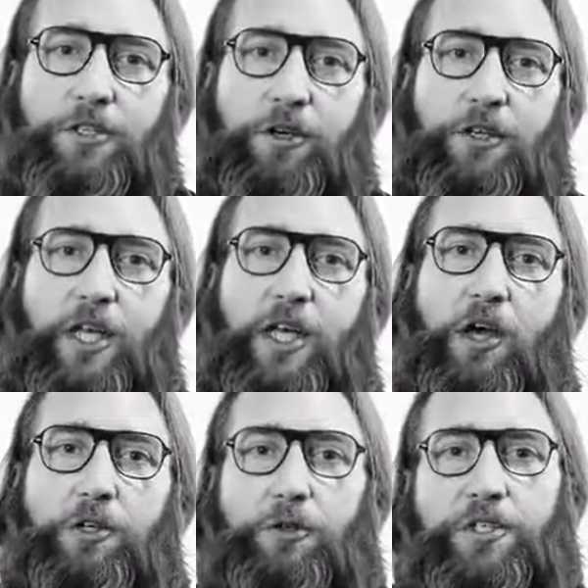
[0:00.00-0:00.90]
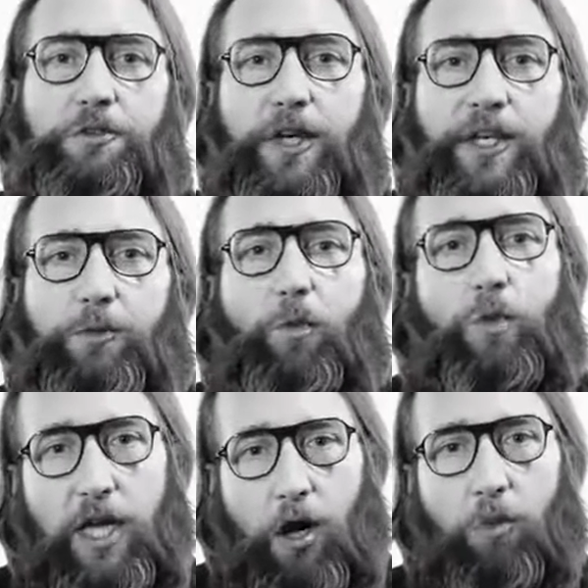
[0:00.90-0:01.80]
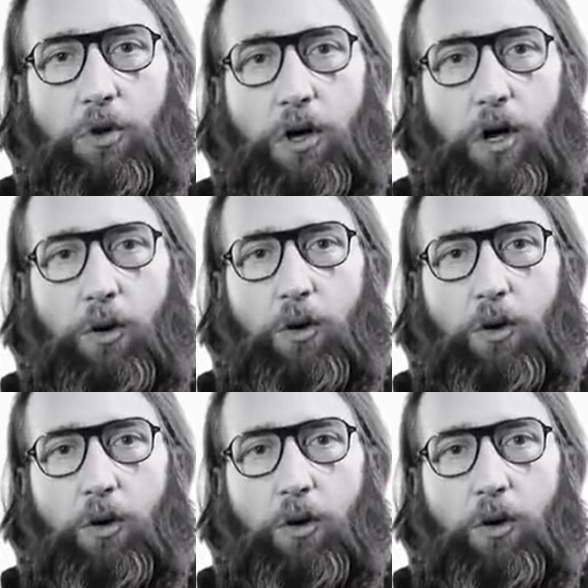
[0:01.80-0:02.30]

journey towards creating what we hope